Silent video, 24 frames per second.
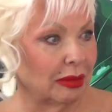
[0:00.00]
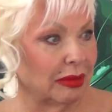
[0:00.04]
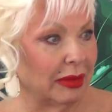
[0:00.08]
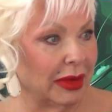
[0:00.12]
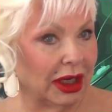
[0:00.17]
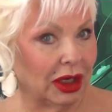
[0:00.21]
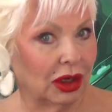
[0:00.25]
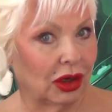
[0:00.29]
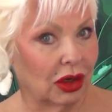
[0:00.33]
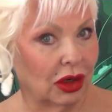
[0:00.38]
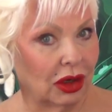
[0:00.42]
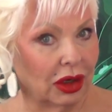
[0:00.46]

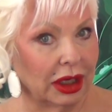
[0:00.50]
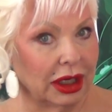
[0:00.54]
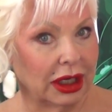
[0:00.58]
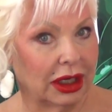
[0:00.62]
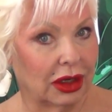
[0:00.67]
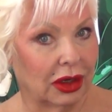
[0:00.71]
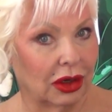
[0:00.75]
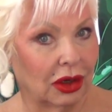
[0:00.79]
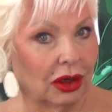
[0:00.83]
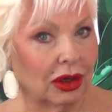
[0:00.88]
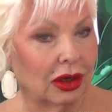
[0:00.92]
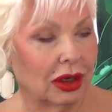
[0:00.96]
mirror
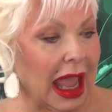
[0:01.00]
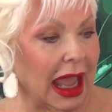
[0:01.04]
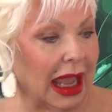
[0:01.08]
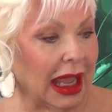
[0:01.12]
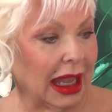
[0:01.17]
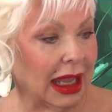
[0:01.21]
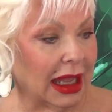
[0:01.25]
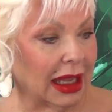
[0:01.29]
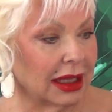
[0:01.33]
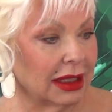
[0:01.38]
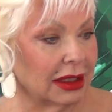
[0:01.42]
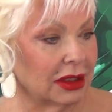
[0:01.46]
here
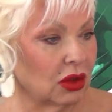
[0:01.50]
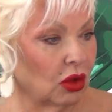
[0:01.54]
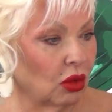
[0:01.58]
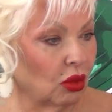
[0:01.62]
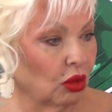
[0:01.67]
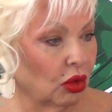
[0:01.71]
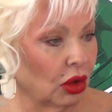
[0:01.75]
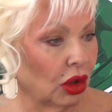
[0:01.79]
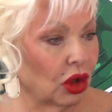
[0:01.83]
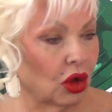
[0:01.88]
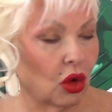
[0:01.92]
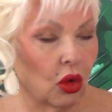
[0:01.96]
and
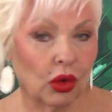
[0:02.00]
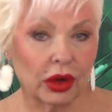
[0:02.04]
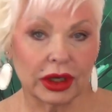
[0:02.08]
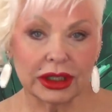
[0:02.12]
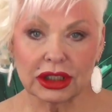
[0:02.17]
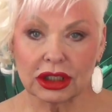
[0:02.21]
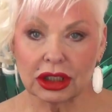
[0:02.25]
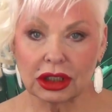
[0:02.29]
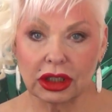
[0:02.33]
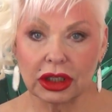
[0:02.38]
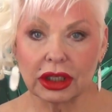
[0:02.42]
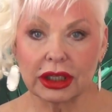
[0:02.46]
we're
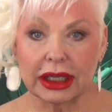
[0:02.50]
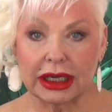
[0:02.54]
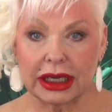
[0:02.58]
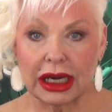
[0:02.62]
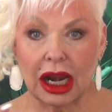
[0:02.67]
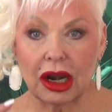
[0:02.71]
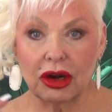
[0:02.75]
going to look at